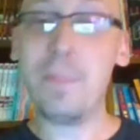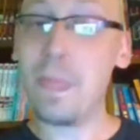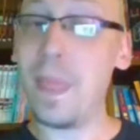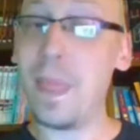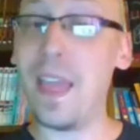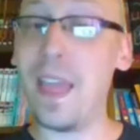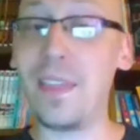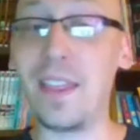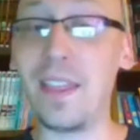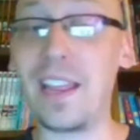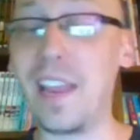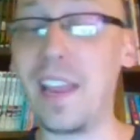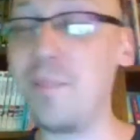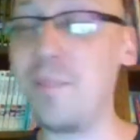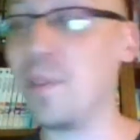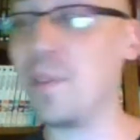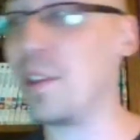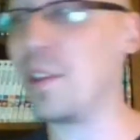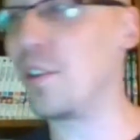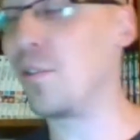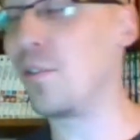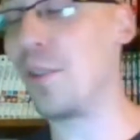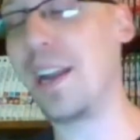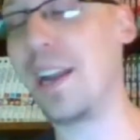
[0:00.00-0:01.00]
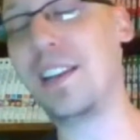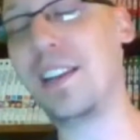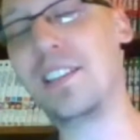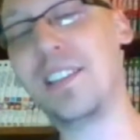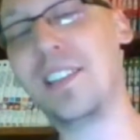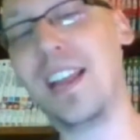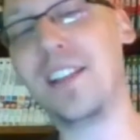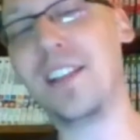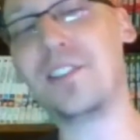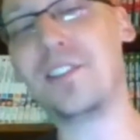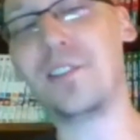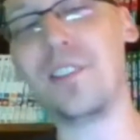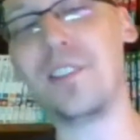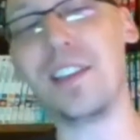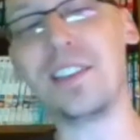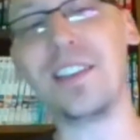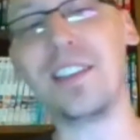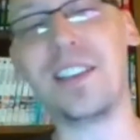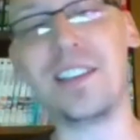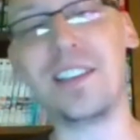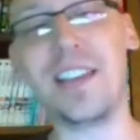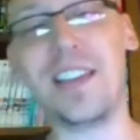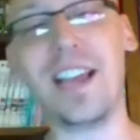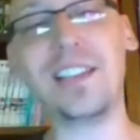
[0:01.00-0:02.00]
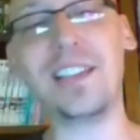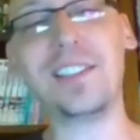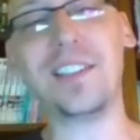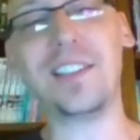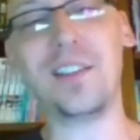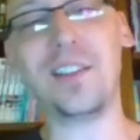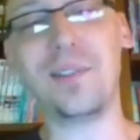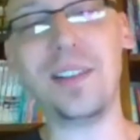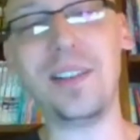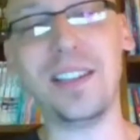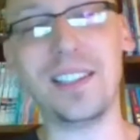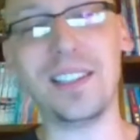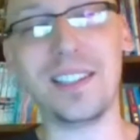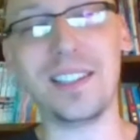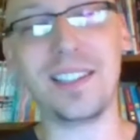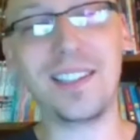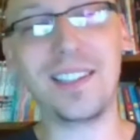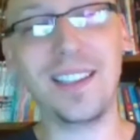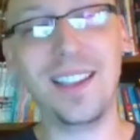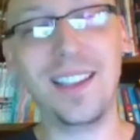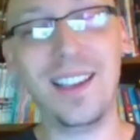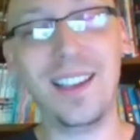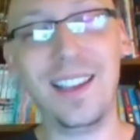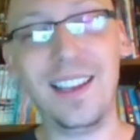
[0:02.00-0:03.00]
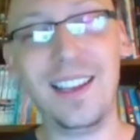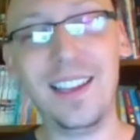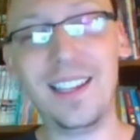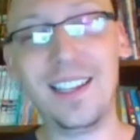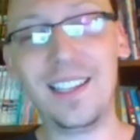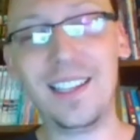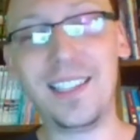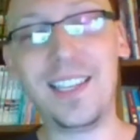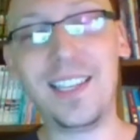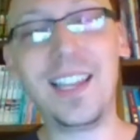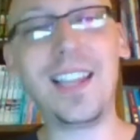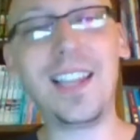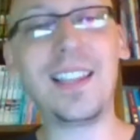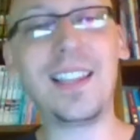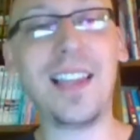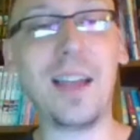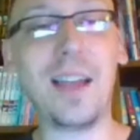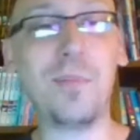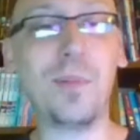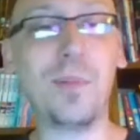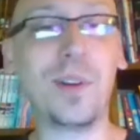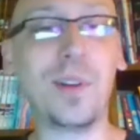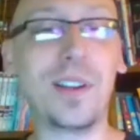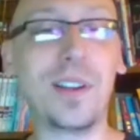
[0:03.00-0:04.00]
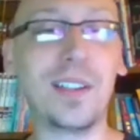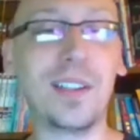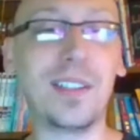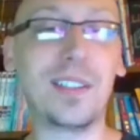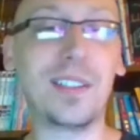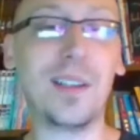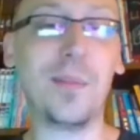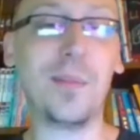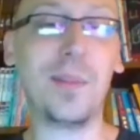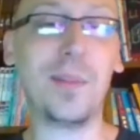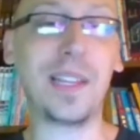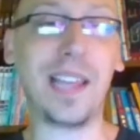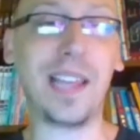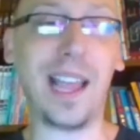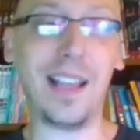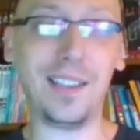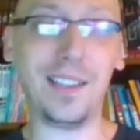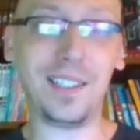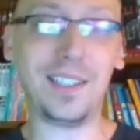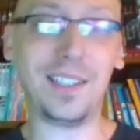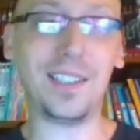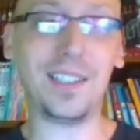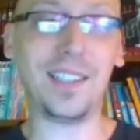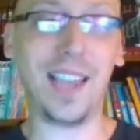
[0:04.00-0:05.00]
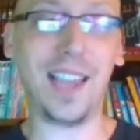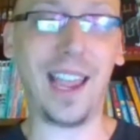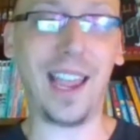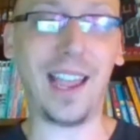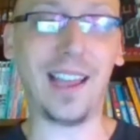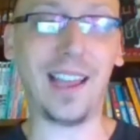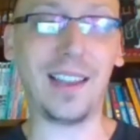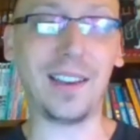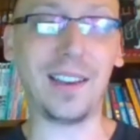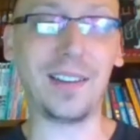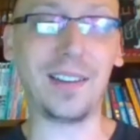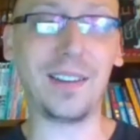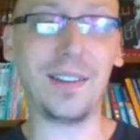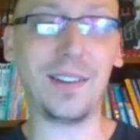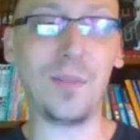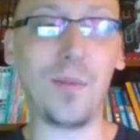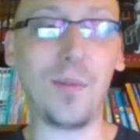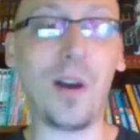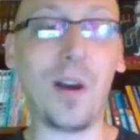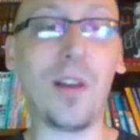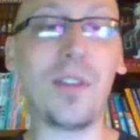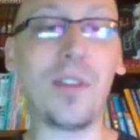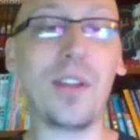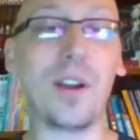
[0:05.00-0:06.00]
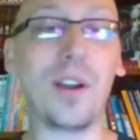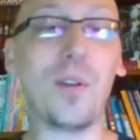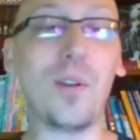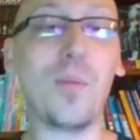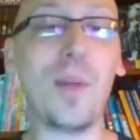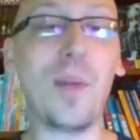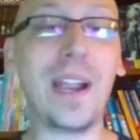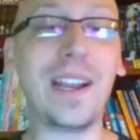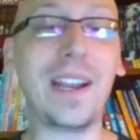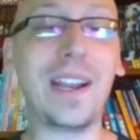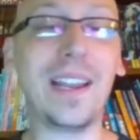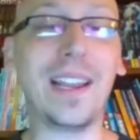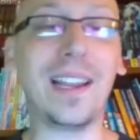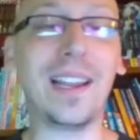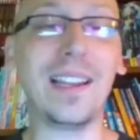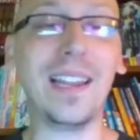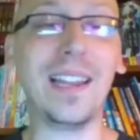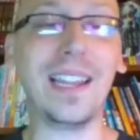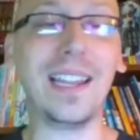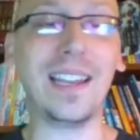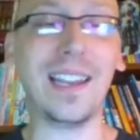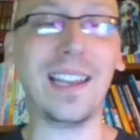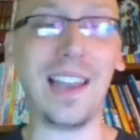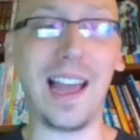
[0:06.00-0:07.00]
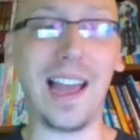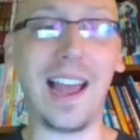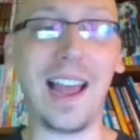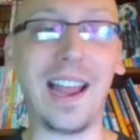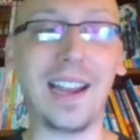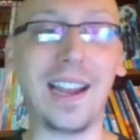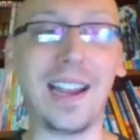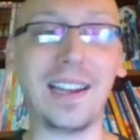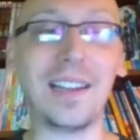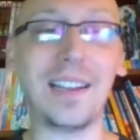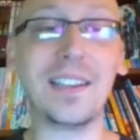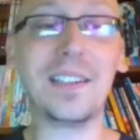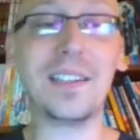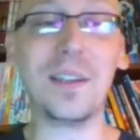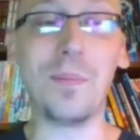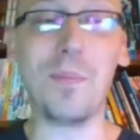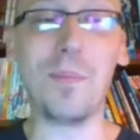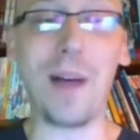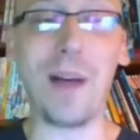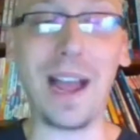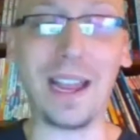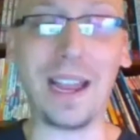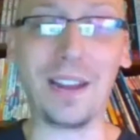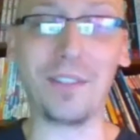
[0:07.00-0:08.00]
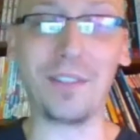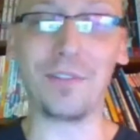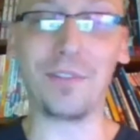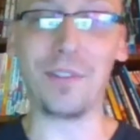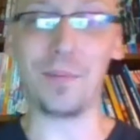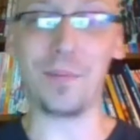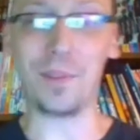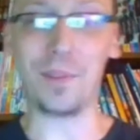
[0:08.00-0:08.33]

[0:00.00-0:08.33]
And they gave me the greatest answer. They said, yes, there is. Seeing that book in somebody else's hand while they're waiting in line to buy it from